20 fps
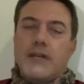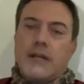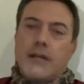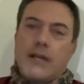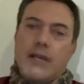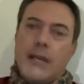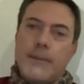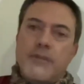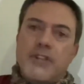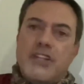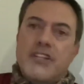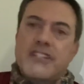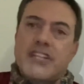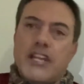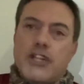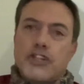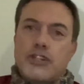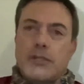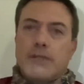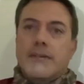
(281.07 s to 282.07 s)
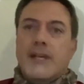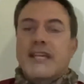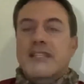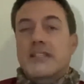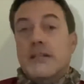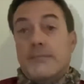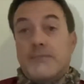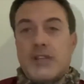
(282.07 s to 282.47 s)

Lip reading: immunization at some